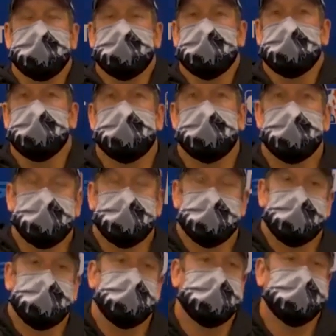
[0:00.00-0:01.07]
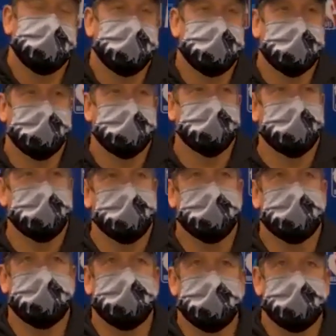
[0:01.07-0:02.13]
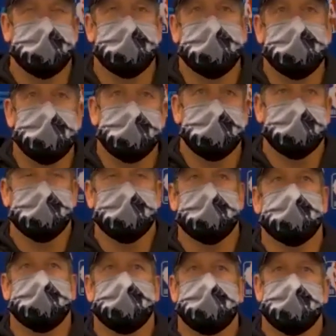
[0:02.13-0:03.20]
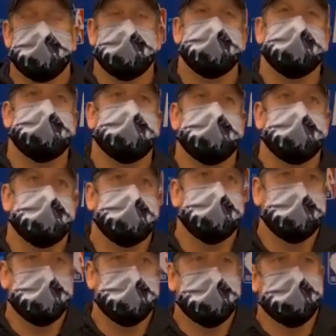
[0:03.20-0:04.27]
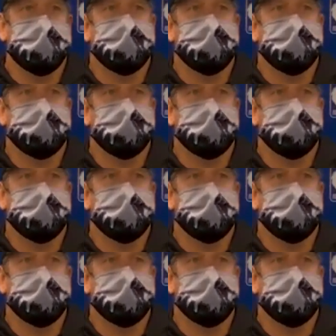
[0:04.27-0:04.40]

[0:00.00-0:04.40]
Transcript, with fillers: Well, uh, Tim, I think that uh, kind of a uh,